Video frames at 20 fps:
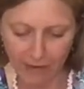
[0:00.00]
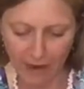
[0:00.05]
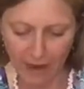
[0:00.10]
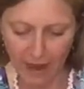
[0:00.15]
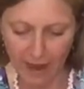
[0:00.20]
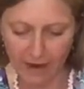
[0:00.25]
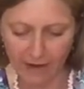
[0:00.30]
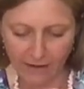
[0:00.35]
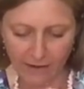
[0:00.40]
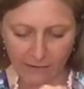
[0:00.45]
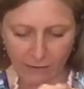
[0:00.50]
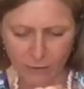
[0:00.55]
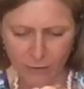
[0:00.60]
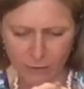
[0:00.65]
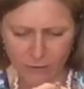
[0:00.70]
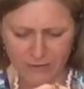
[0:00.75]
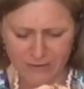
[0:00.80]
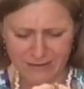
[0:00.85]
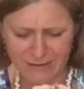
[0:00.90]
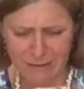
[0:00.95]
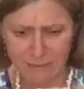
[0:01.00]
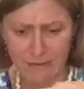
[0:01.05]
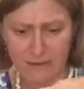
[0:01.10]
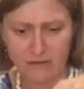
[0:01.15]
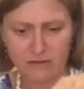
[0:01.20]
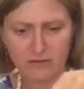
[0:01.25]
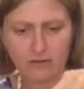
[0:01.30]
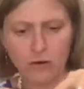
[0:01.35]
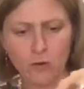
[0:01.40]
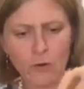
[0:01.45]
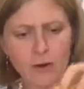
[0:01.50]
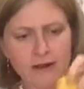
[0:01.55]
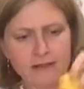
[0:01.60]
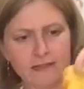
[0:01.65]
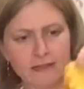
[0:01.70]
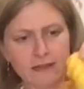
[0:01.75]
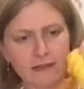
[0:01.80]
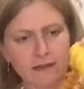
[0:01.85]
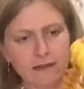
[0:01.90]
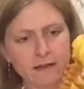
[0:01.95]
And of course, it means we're not
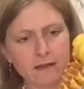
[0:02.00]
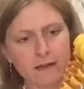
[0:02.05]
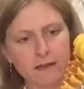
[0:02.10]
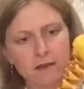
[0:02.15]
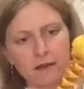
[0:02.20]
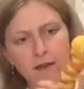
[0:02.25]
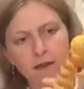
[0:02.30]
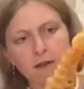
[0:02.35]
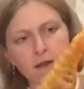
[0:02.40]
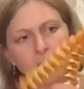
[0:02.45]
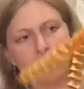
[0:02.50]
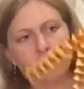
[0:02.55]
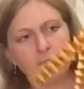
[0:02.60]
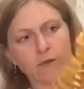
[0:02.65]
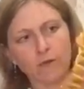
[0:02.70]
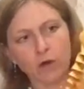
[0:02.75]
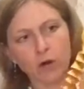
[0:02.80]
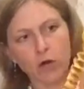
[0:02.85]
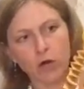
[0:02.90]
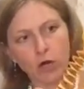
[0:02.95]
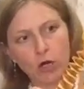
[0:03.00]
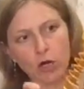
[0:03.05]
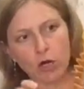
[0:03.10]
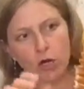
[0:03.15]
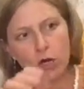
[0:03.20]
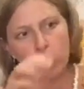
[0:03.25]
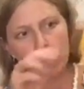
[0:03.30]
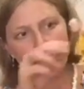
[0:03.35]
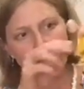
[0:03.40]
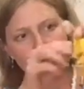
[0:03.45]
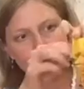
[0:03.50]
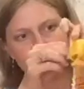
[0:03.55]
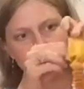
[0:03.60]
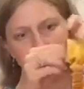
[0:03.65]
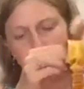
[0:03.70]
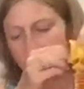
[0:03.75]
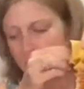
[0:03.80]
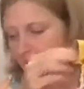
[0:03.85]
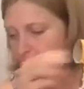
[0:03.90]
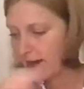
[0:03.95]
waiting for glue. So
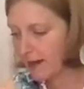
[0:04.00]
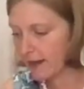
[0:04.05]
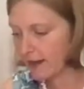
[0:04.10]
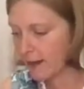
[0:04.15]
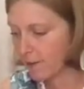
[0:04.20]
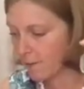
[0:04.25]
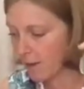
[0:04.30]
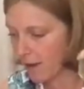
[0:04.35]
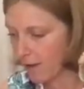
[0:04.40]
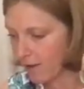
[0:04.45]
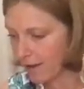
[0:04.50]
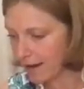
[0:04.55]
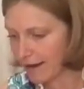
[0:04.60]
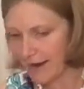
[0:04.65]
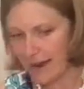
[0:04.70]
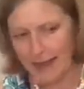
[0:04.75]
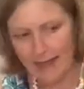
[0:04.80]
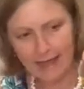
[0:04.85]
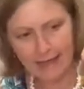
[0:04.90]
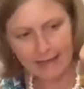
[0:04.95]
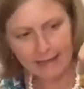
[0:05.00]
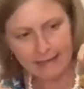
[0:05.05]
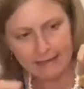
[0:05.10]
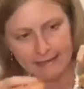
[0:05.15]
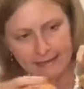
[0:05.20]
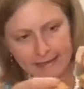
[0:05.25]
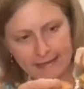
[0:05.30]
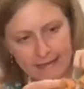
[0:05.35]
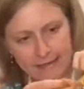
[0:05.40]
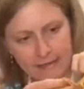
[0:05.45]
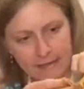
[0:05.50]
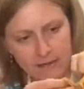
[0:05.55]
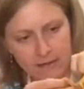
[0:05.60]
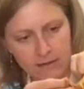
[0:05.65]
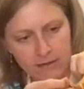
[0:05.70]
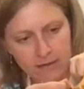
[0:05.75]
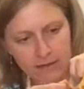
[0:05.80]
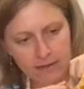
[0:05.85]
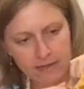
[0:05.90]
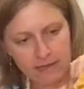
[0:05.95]
here come our legs, as you
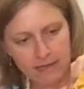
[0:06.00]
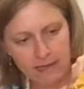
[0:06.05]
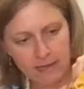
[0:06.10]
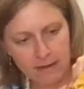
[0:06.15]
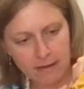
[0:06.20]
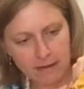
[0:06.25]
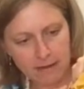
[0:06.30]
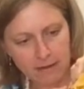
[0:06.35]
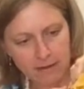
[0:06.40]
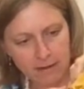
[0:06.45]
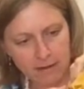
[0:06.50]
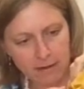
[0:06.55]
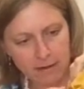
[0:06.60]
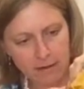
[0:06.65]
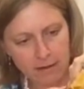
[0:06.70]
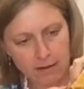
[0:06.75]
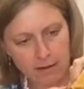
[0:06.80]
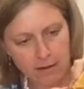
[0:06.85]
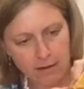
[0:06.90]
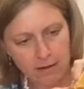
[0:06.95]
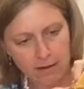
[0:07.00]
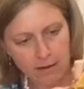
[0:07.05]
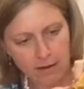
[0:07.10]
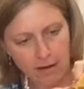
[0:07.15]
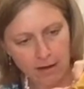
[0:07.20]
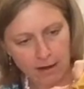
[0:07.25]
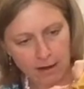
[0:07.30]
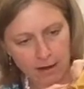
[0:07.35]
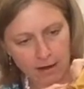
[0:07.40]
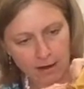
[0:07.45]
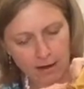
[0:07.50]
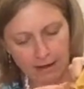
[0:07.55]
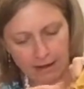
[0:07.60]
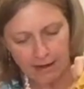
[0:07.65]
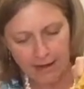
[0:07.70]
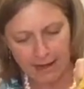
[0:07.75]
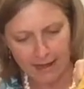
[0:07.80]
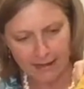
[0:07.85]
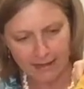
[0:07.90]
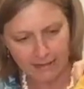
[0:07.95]
can see. Got our little
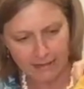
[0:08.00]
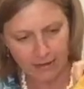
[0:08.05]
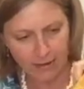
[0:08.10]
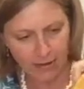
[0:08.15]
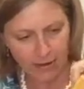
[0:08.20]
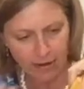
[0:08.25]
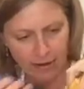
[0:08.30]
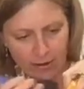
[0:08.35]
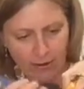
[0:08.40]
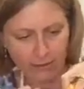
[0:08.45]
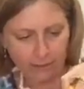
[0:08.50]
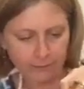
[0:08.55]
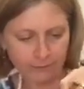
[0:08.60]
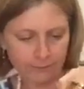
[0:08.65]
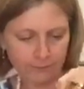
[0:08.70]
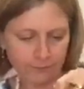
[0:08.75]
legs going on.